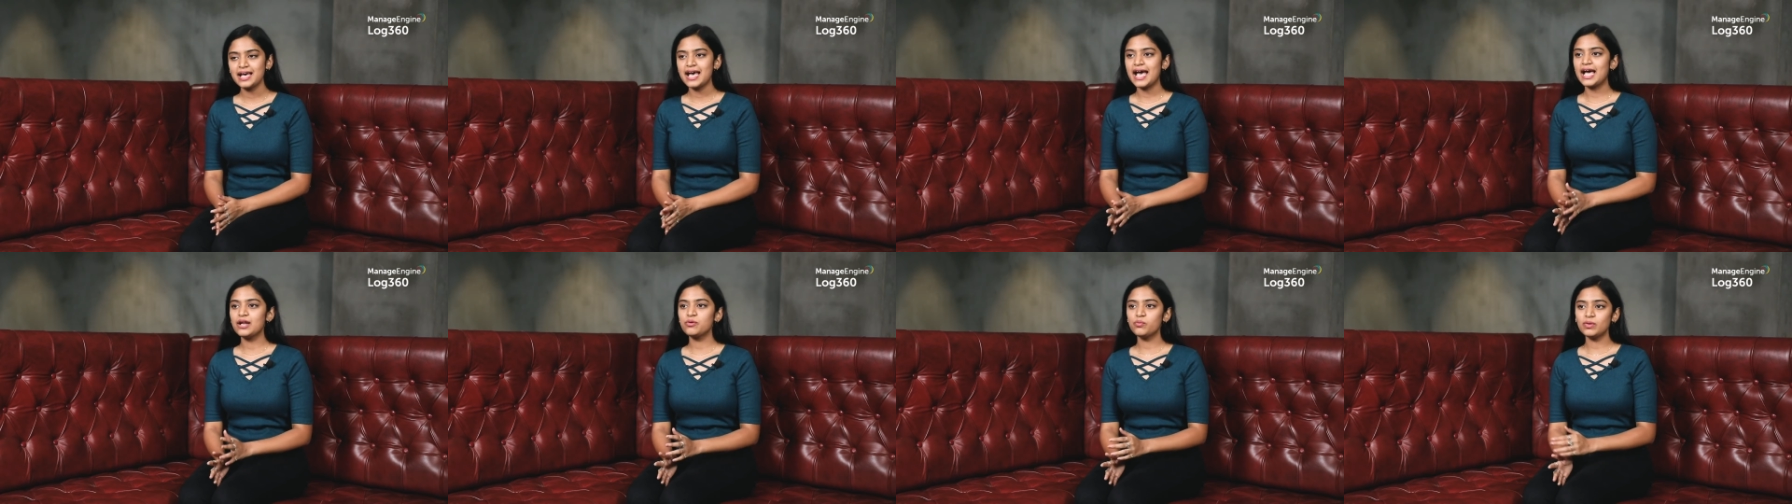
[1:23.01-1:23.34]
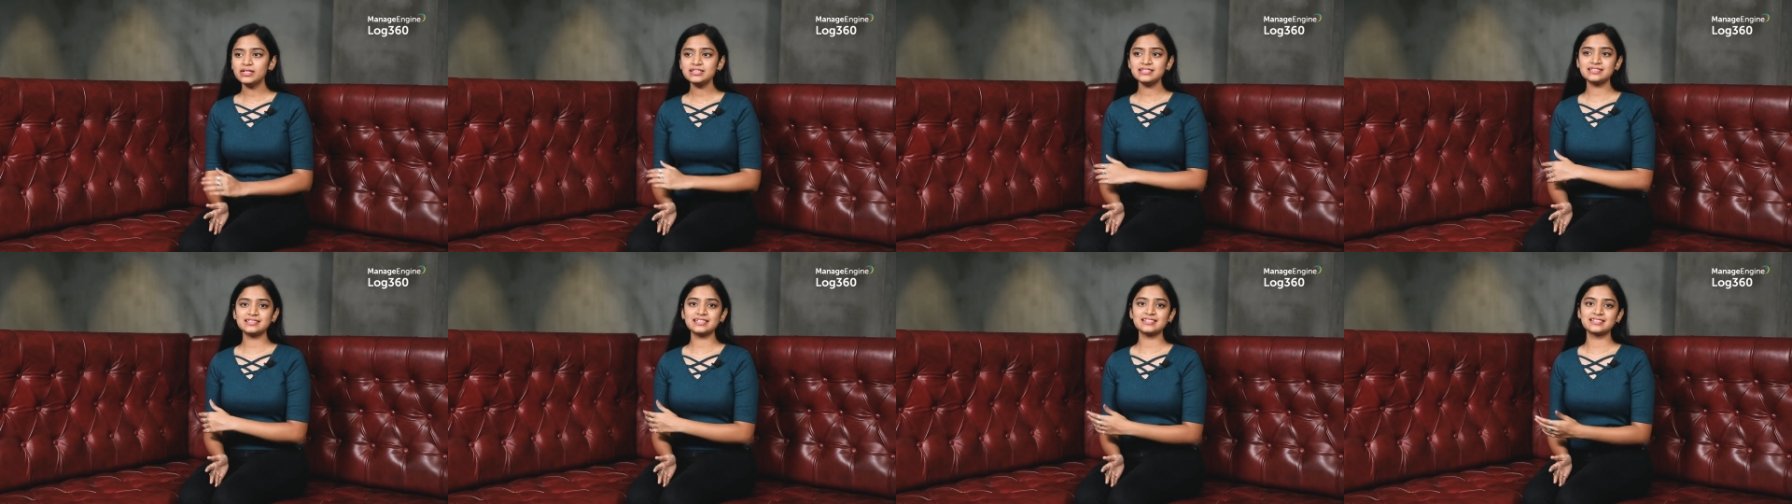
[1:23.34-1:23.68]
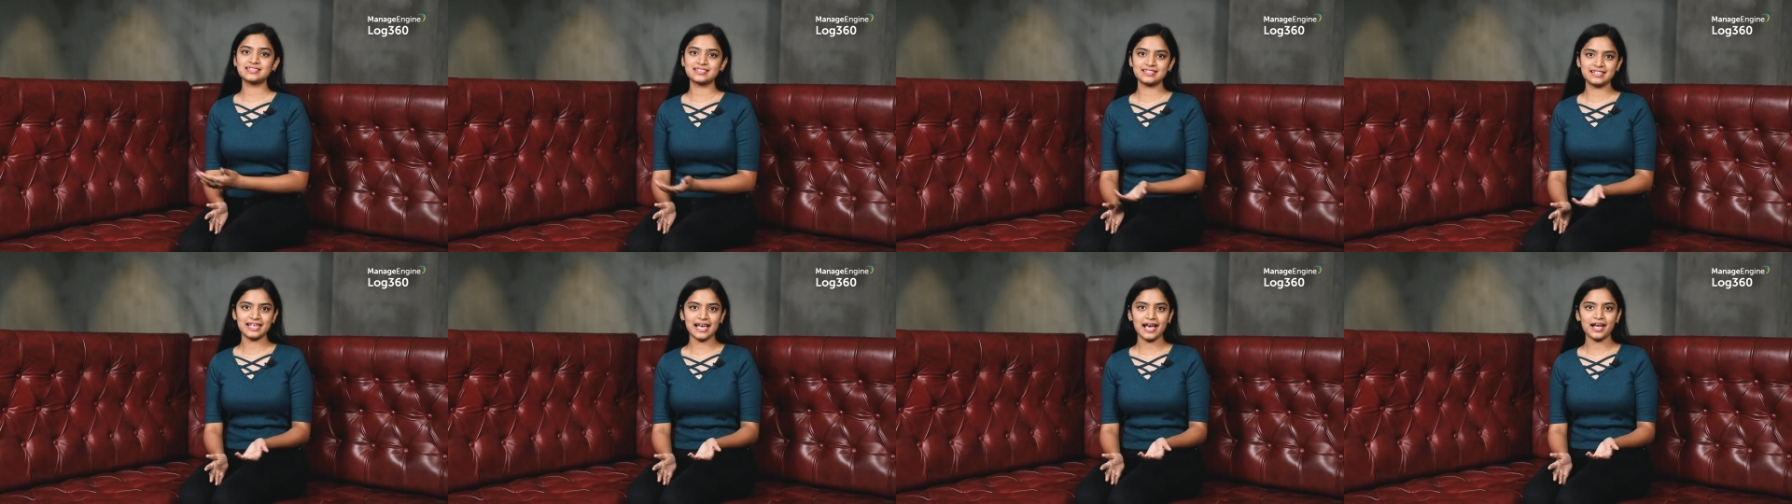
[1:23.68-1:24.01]
And once they
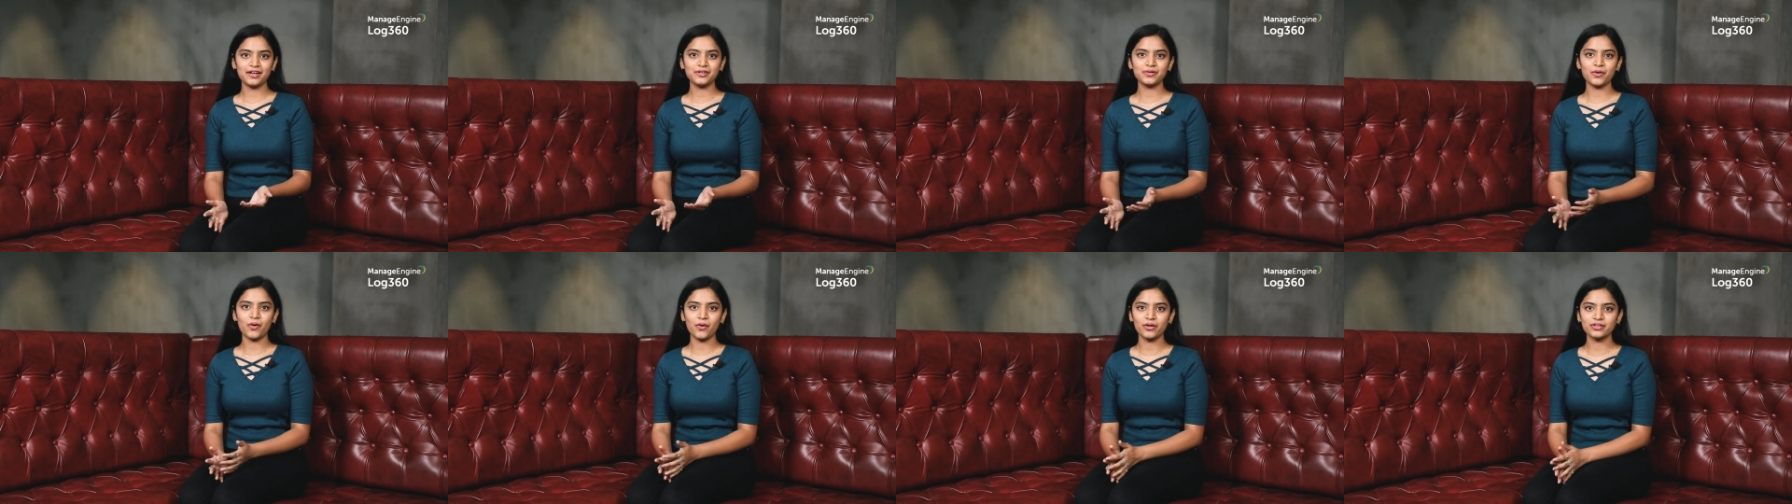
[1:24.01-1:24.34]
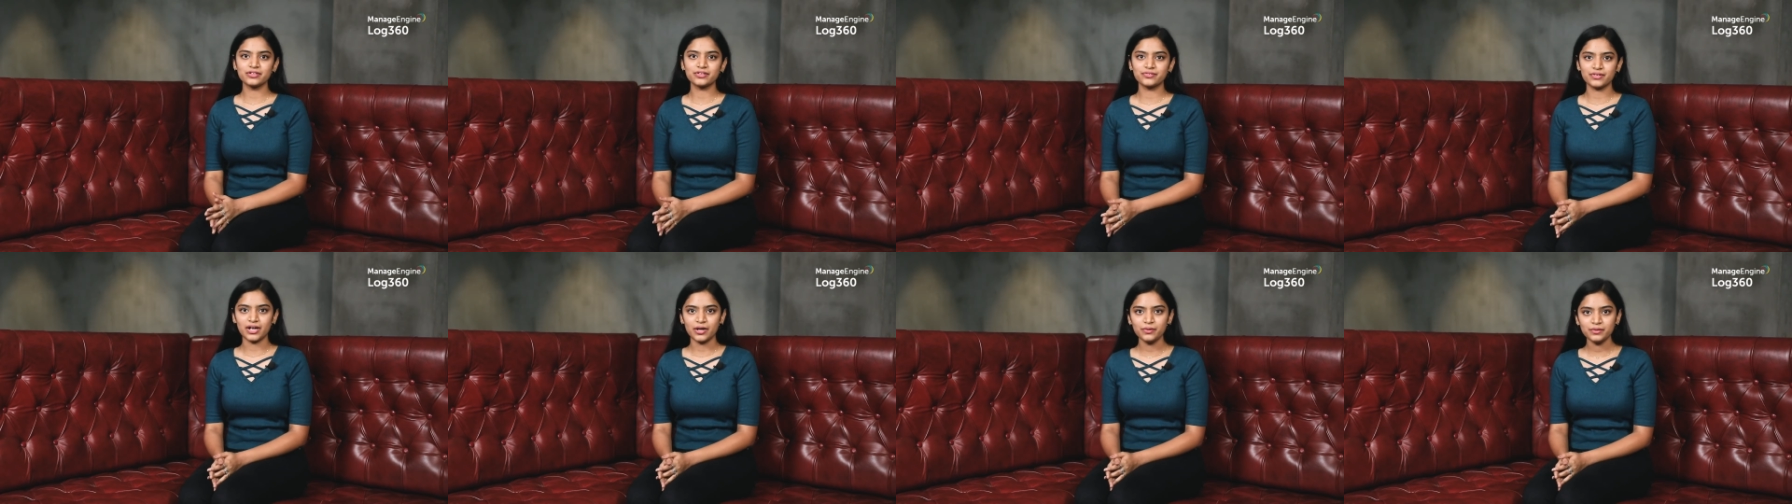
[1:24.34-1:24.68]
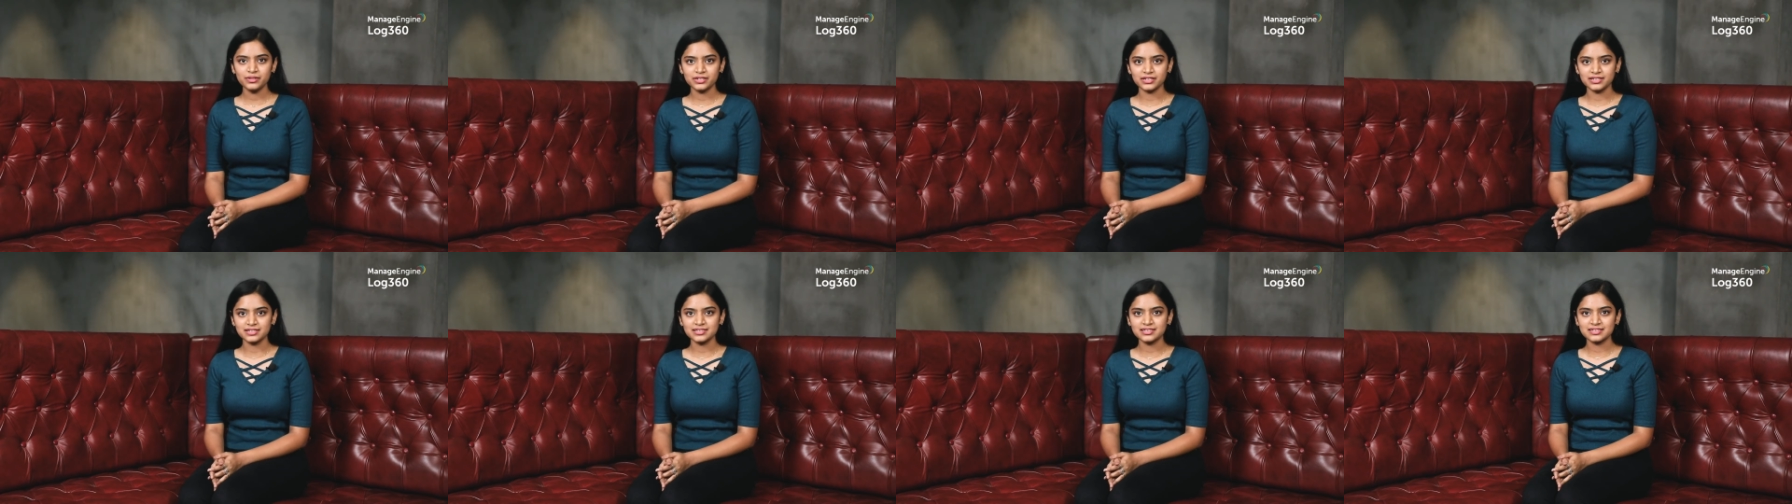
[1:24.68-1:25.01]
scan all the
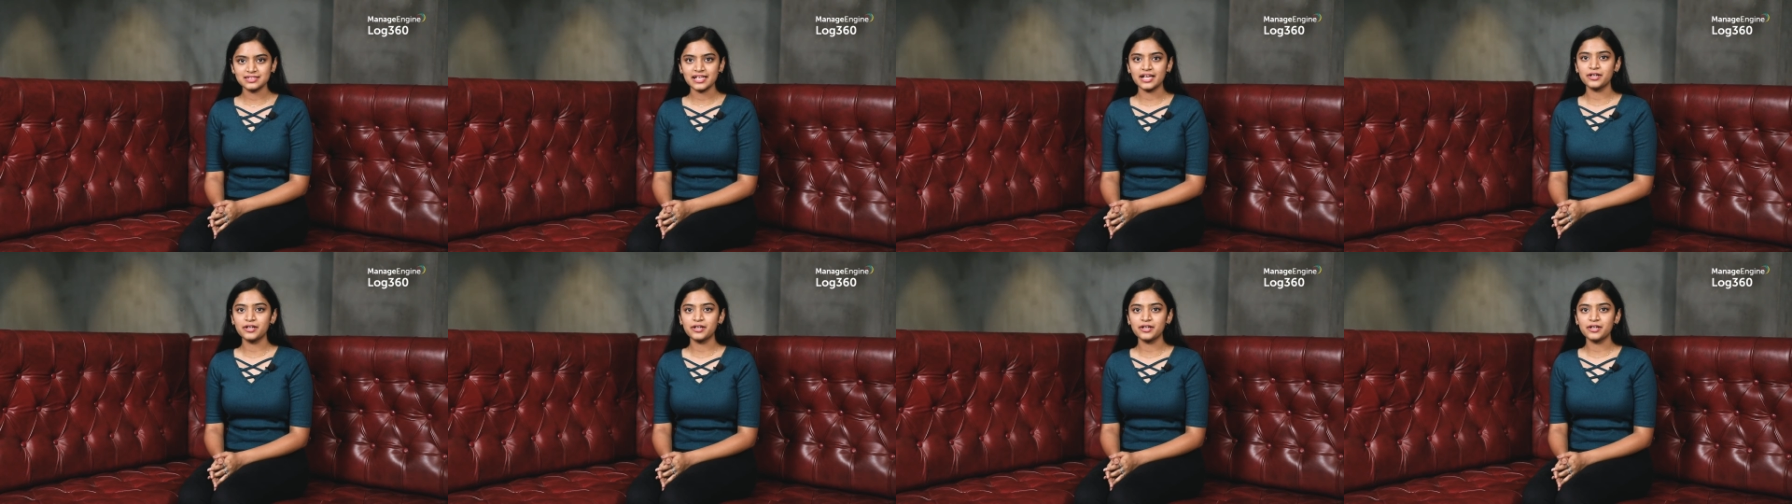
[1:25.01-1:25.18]
routers,